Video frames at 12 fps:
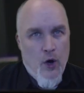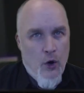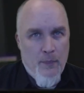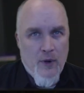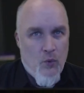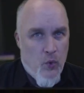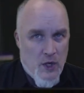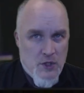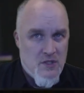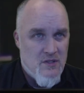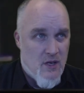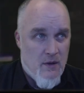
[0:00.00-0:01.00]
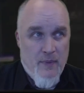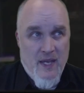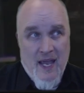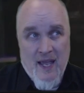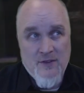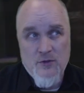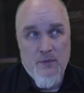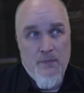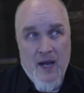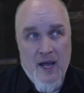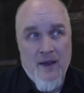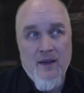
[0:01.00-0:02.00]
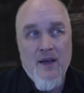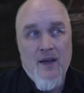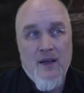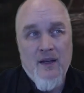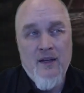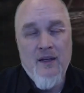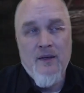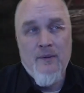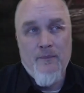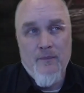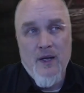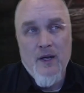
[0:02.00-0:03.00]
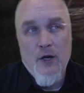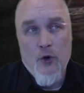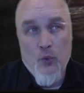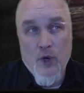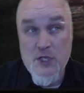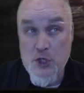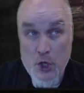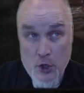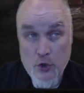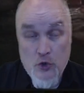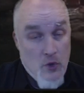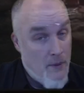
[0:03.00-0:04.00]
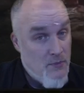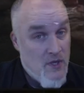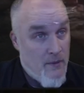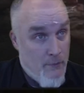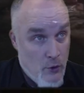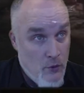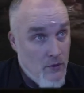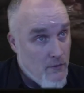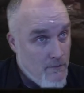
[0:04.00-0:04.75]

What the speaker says: open questions that could be answered by return trip to the moon?